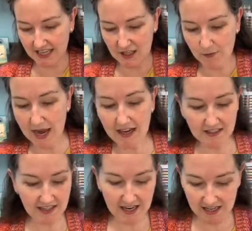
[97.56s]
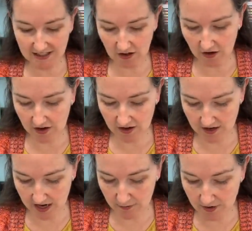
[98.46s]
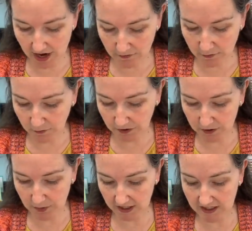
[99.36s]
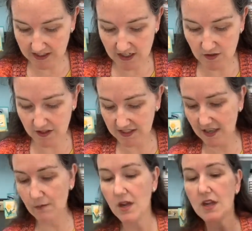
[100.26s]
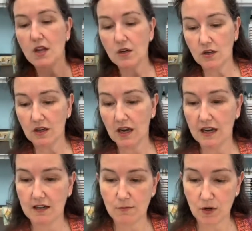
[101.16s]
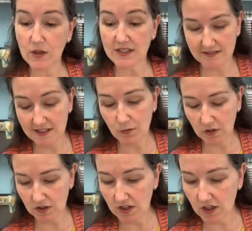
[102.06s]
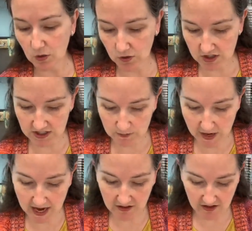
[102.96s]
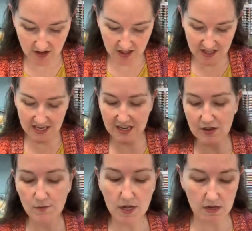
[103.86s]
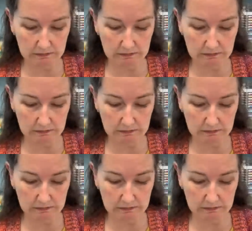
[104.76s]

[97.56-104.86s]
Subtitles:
then the back sides are not foiled, but continue the same or similar gorgeous pattern theme.